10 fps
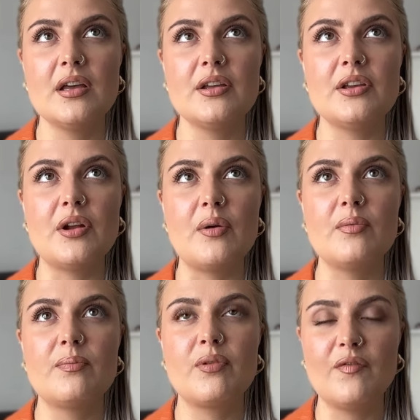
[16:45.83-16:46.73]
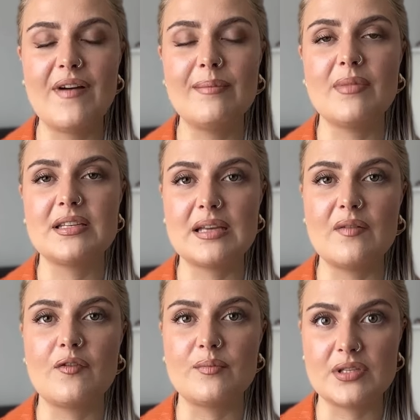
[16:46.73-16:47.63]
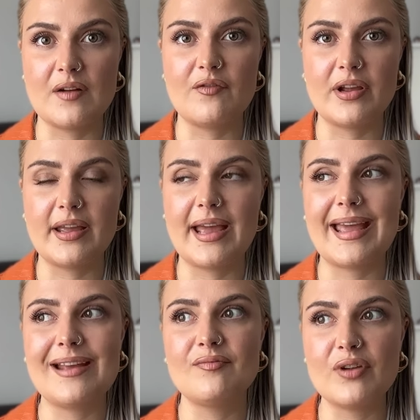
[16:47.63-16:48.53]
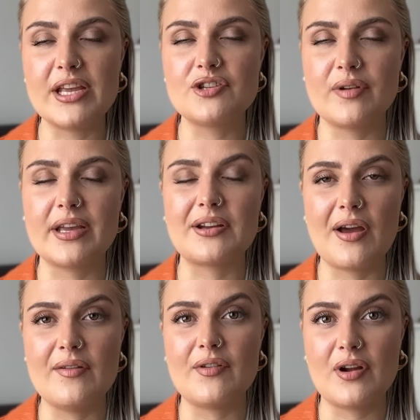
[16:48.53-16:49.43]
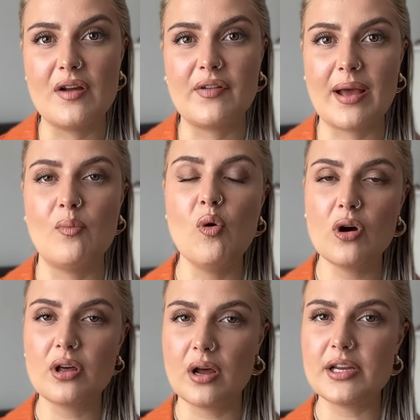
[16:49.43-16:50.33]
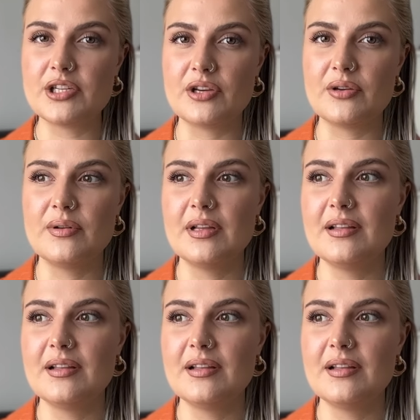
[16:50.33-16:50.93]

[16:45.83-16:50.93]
you know, prevent myself from suffering again, getting re-triggered over and over again? What can I do?